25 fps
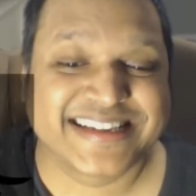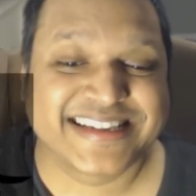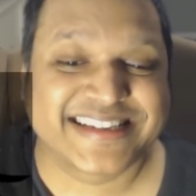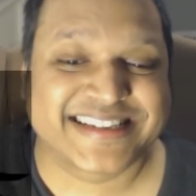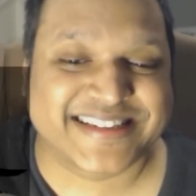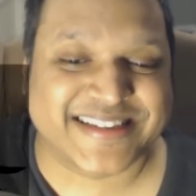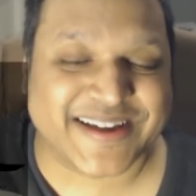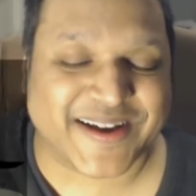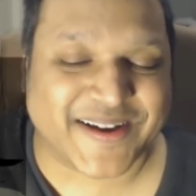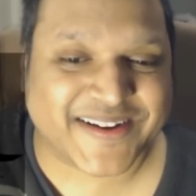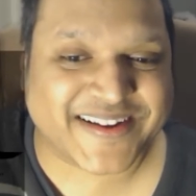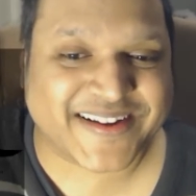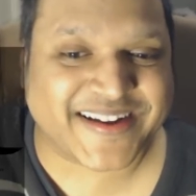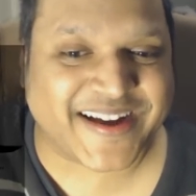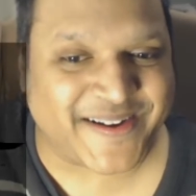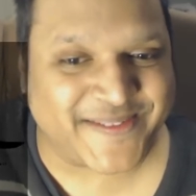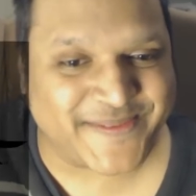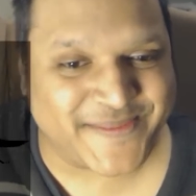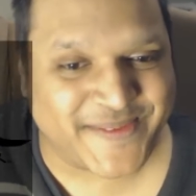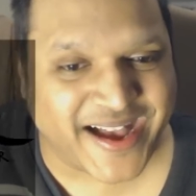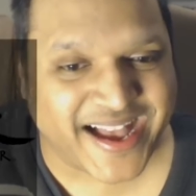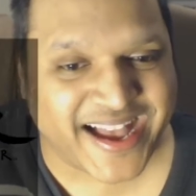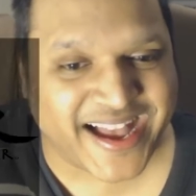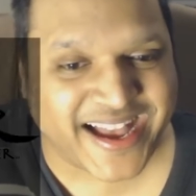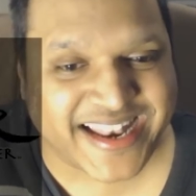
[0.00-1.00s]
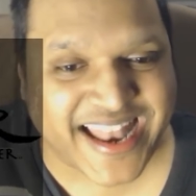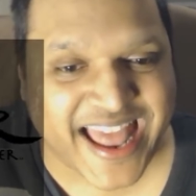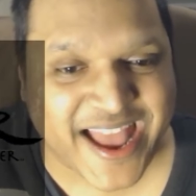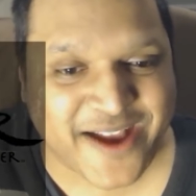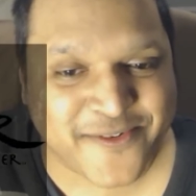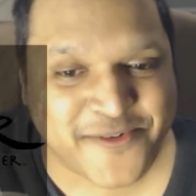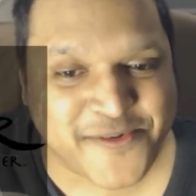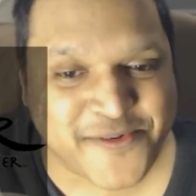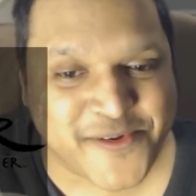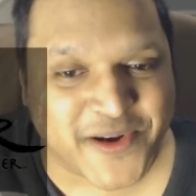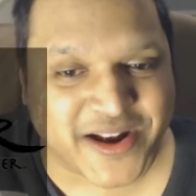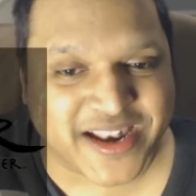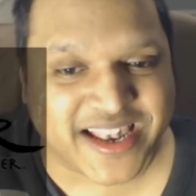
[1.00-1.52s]
Sokka, man.
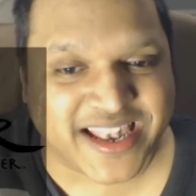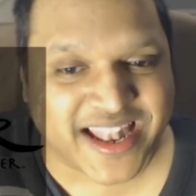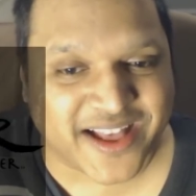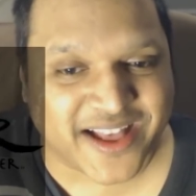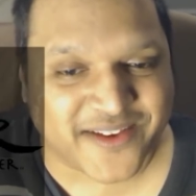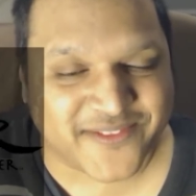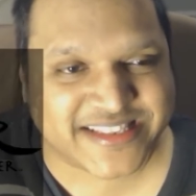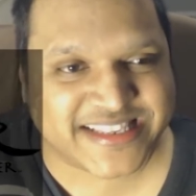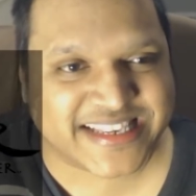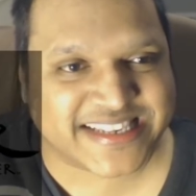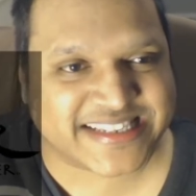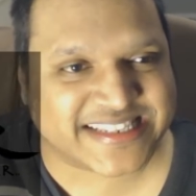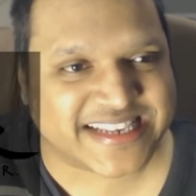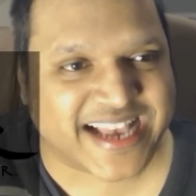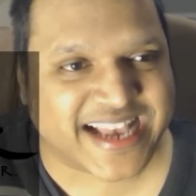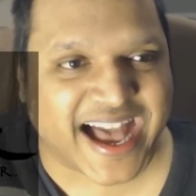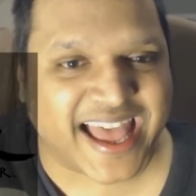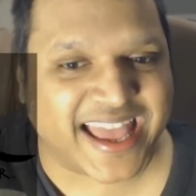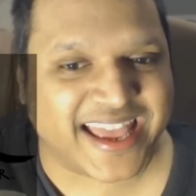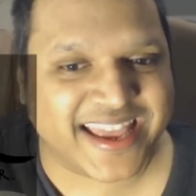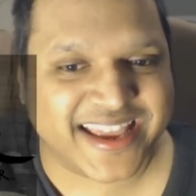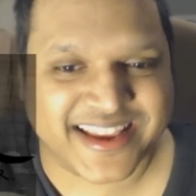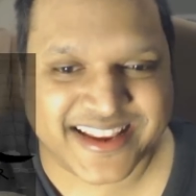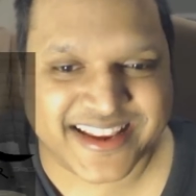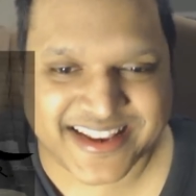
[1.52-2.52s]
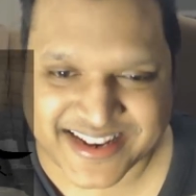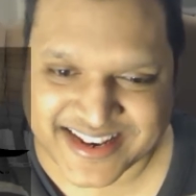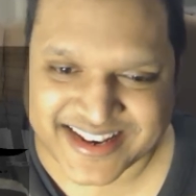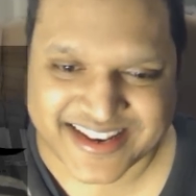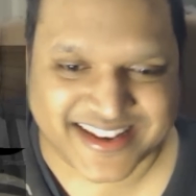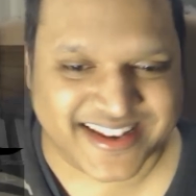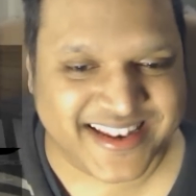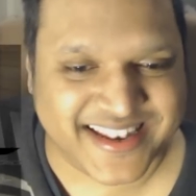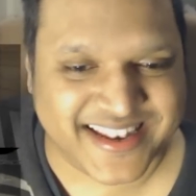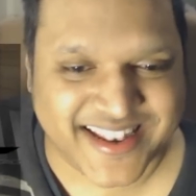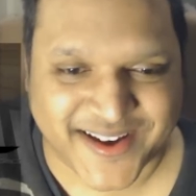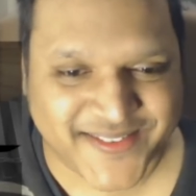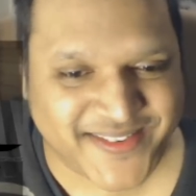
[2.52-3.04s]
Everyone loves this guy.
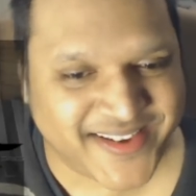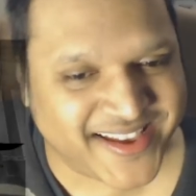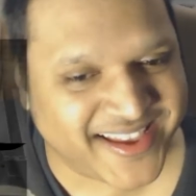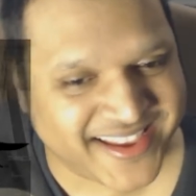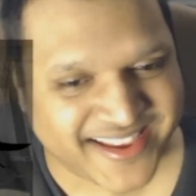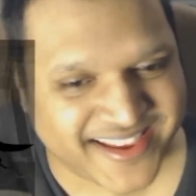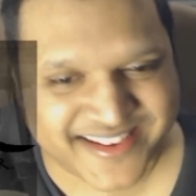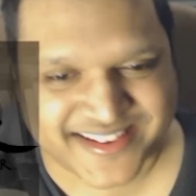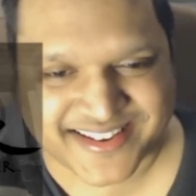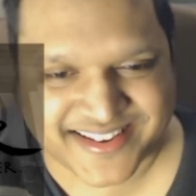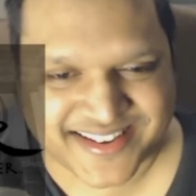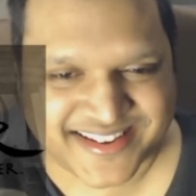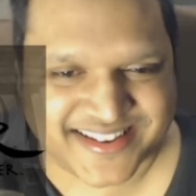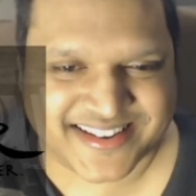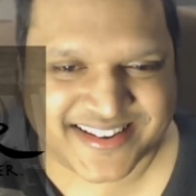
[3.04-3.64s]
They love it.